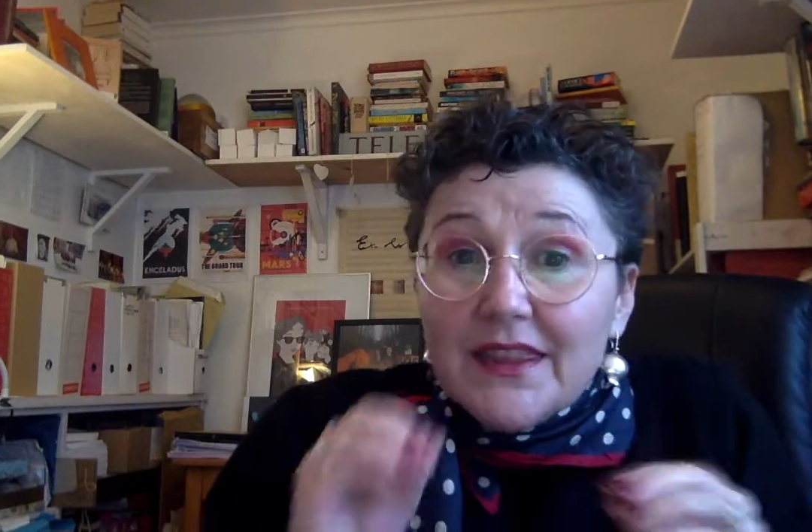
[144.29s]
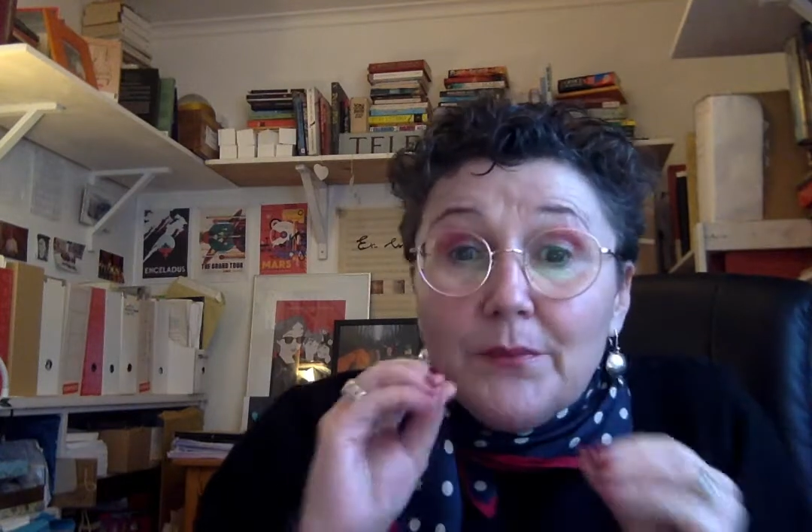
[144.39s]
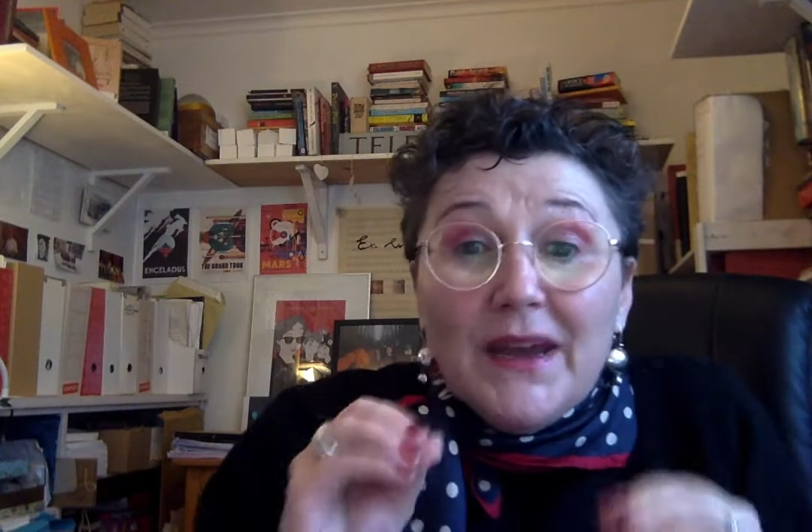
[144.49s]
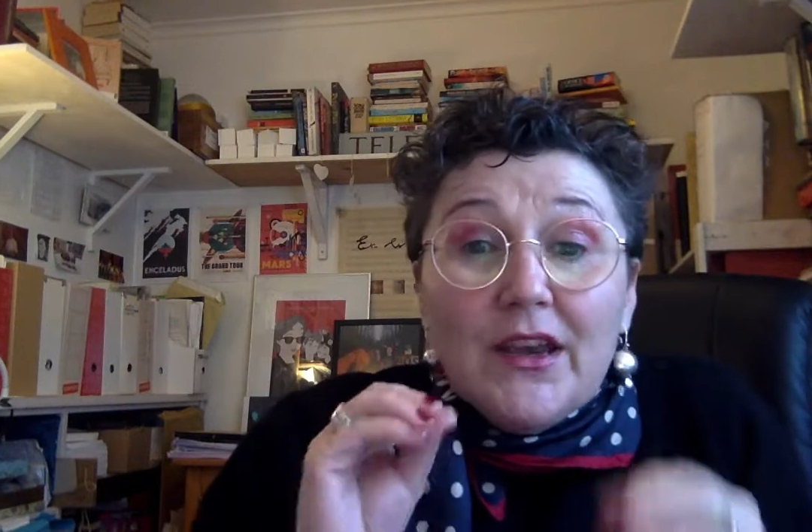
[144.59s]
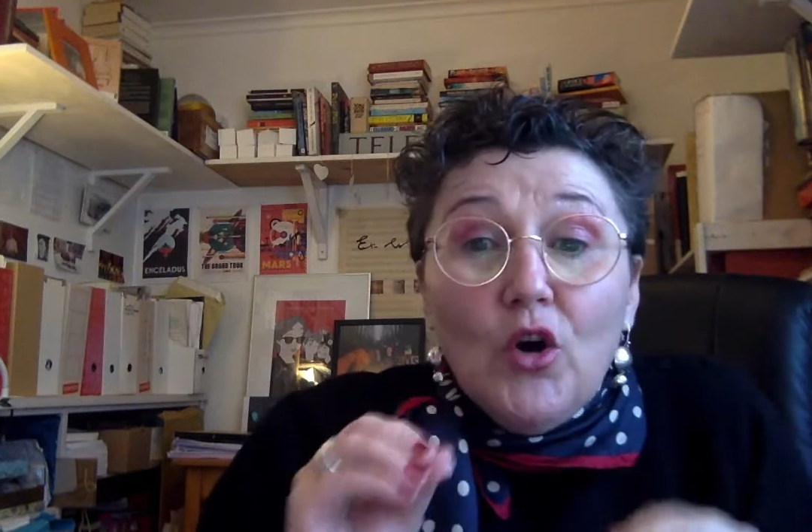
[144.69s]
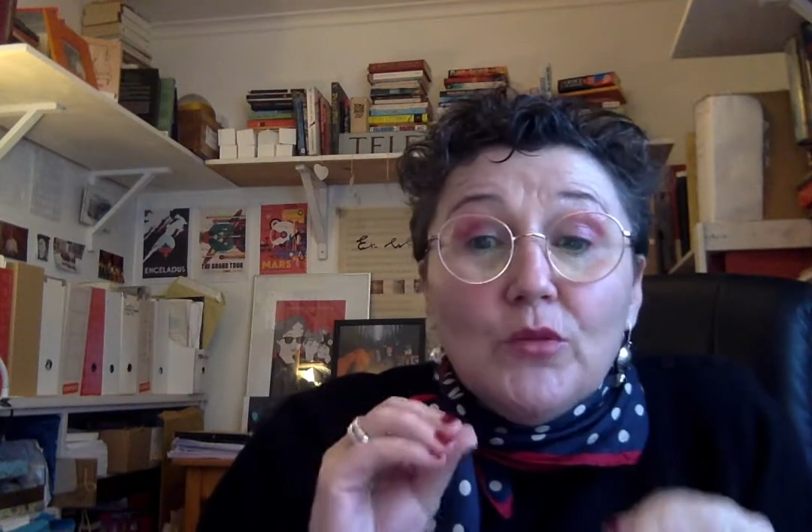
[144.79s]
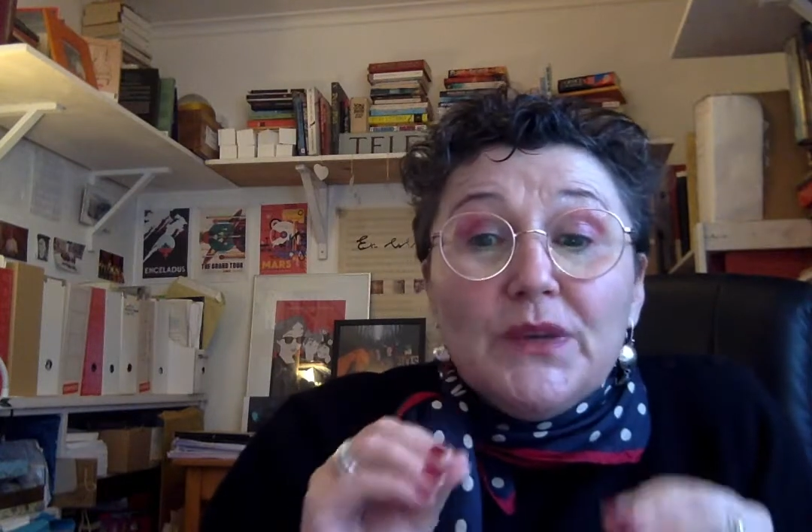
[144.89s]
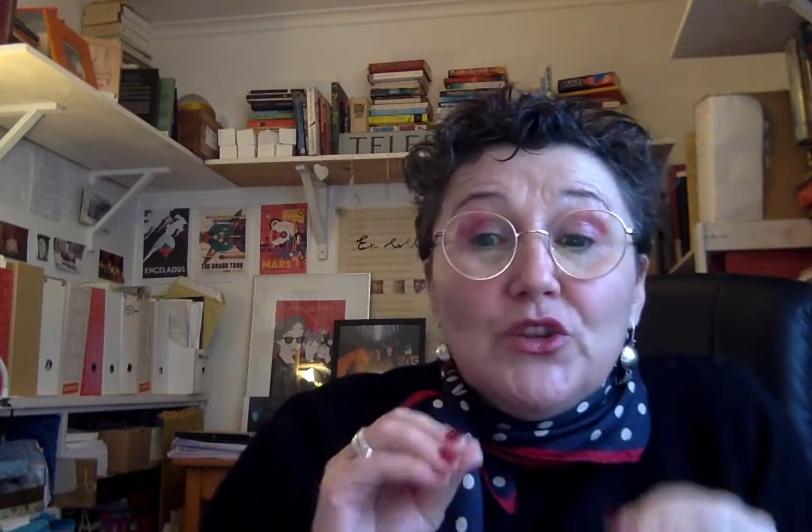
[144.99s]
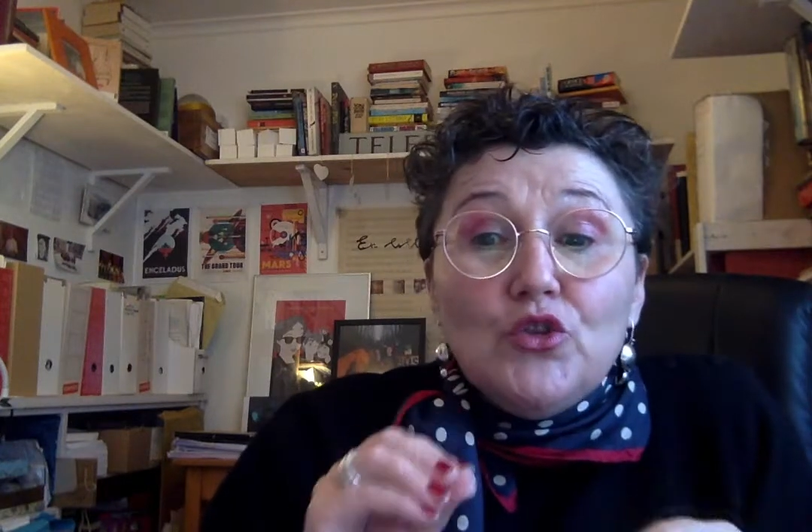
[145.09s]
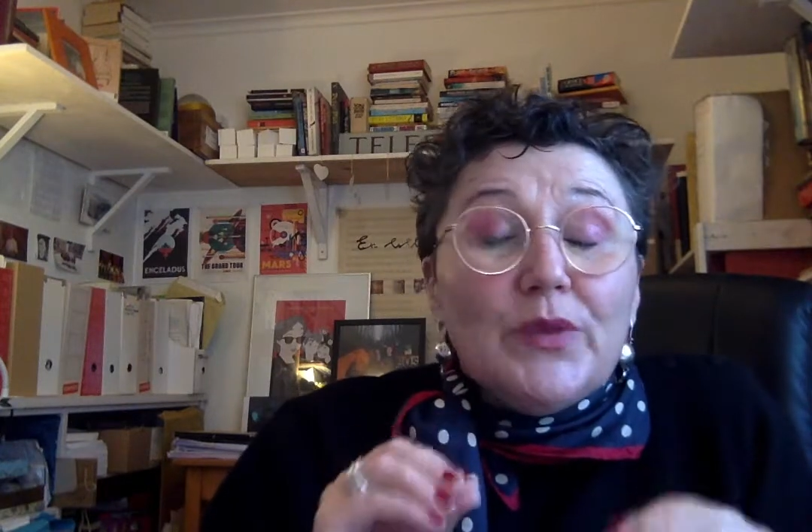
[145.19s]
They might all be
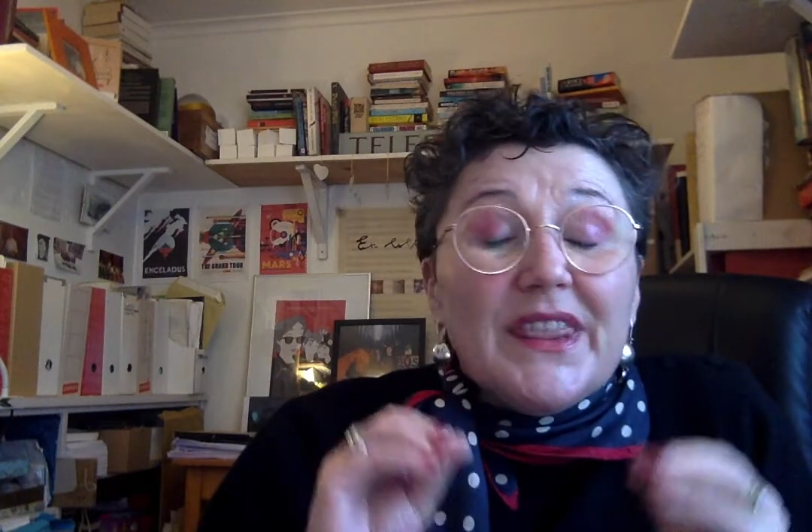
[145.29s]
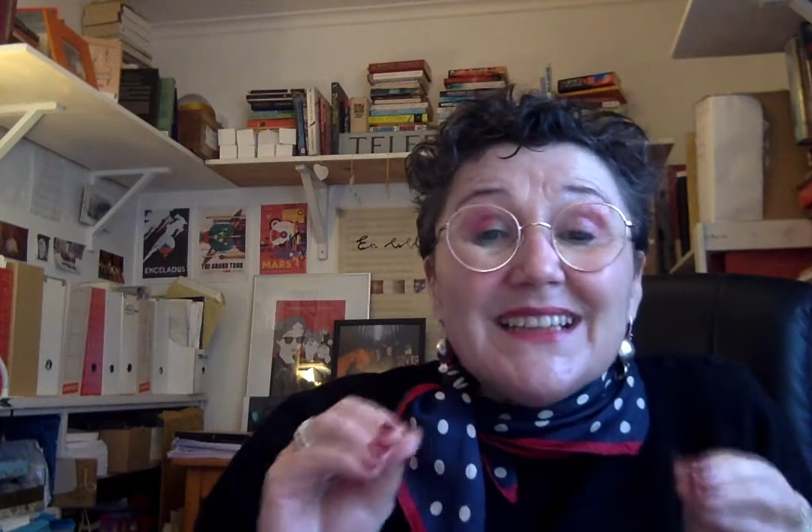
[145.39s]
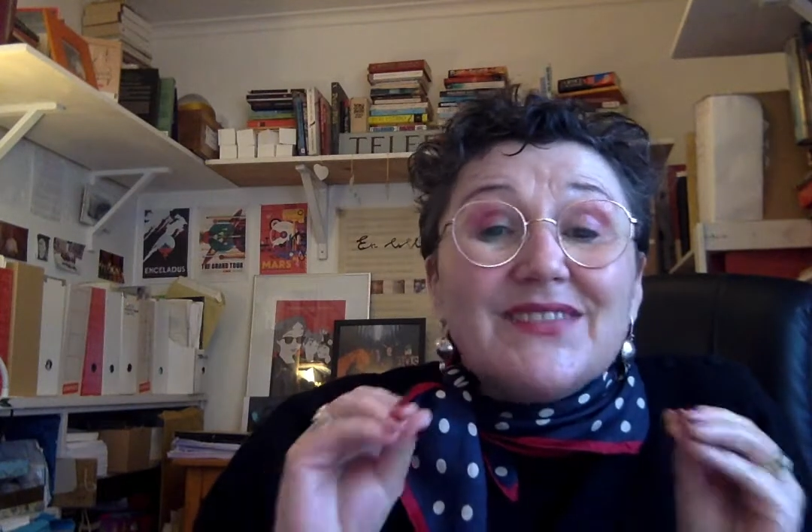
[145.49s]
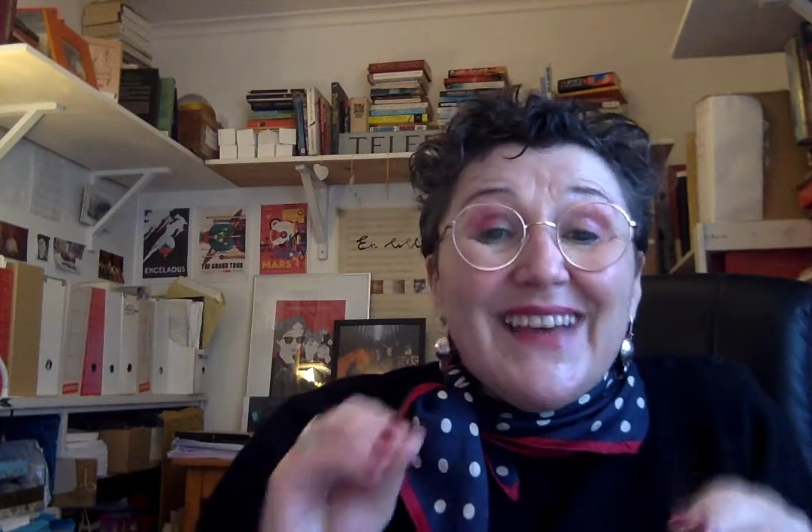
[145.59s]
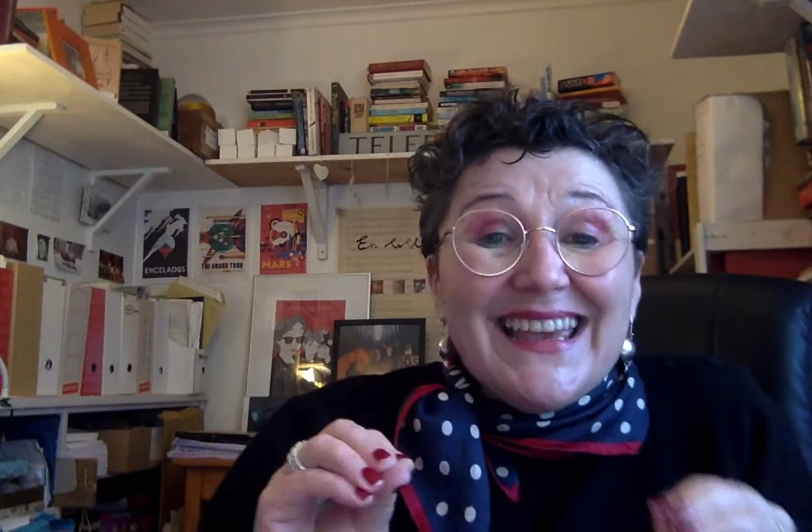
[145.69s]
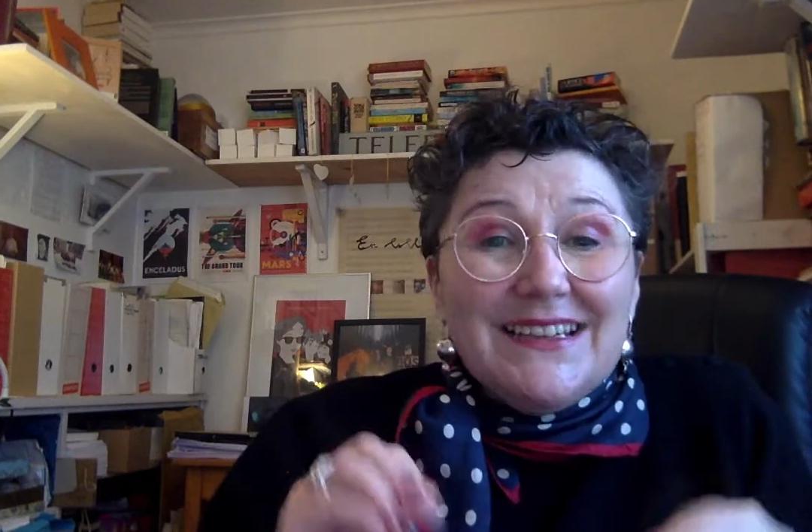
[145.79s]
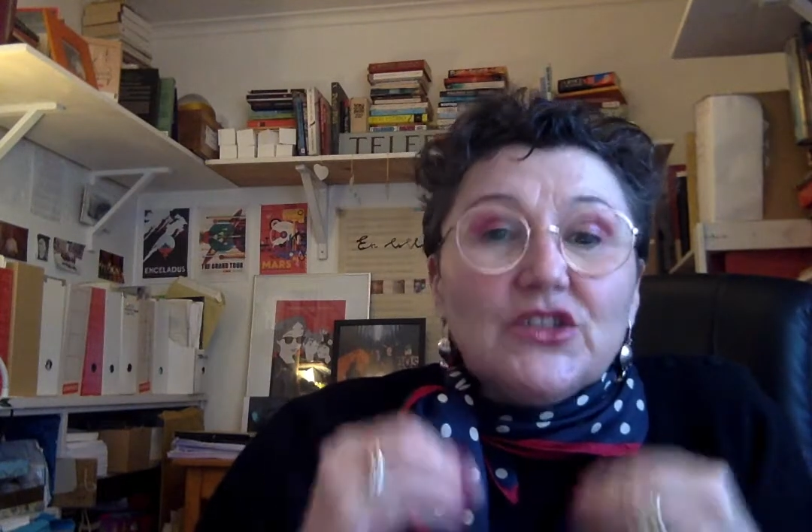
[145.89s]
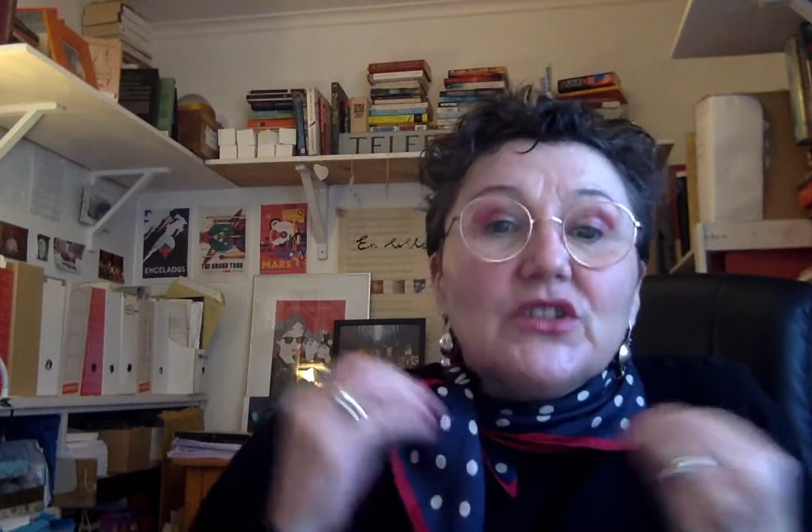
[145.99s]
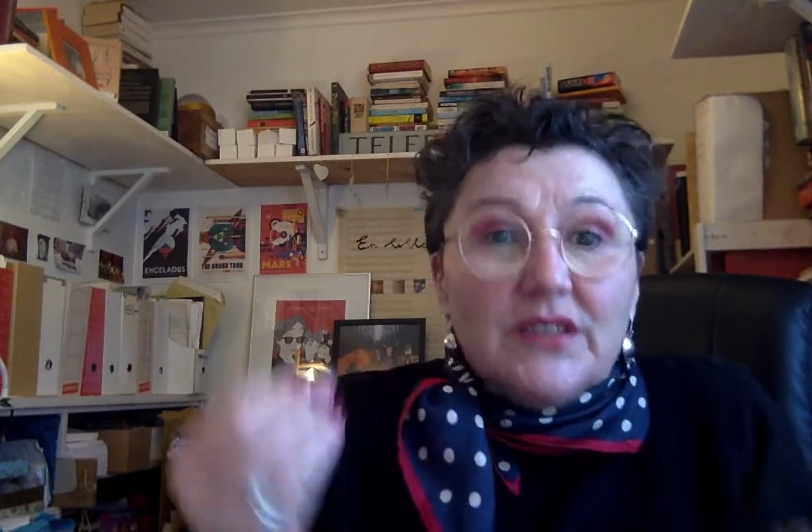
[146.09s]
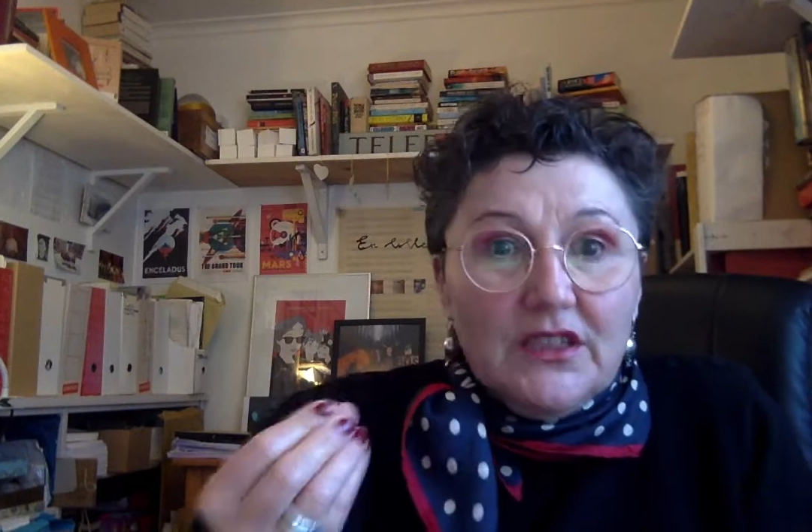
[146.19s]
you, but that's fine,
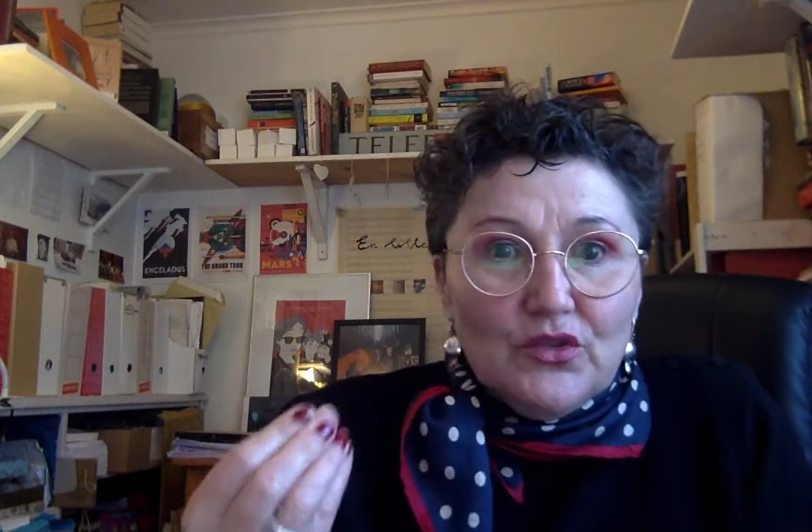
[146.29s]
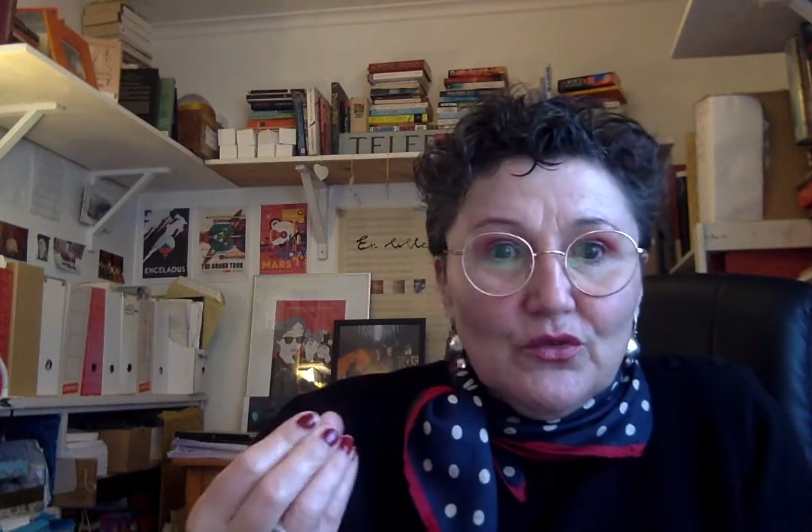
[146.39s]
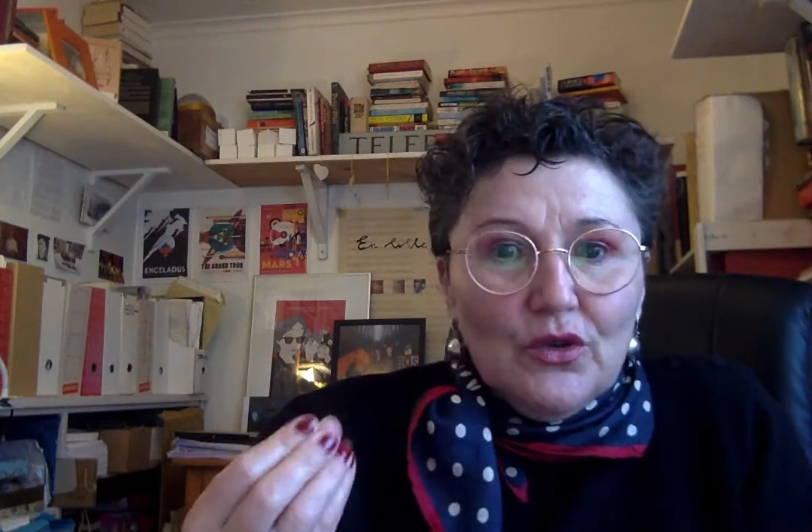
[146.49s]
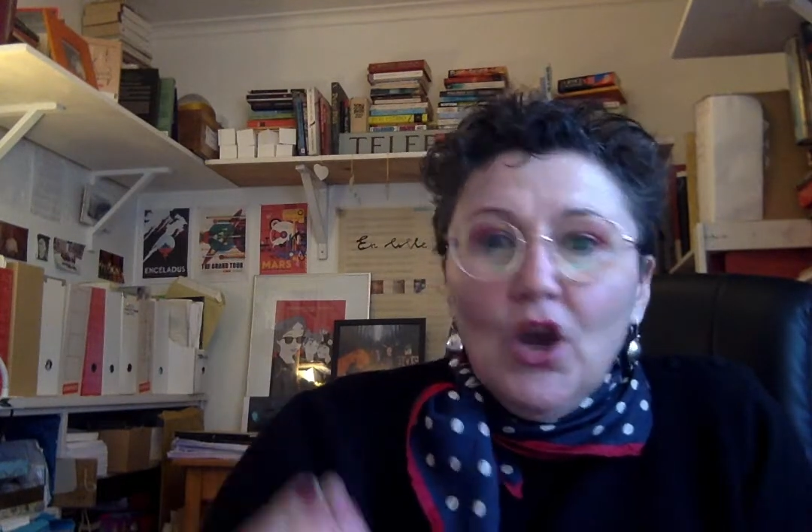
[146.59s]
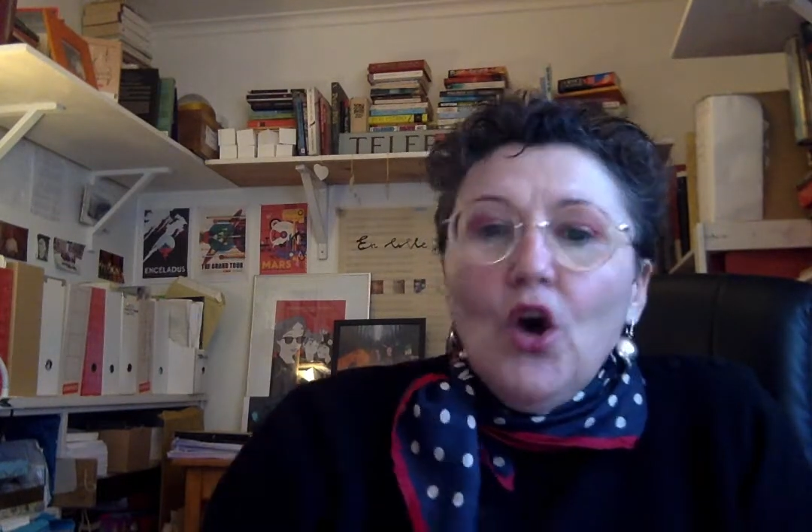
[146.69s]
just say so.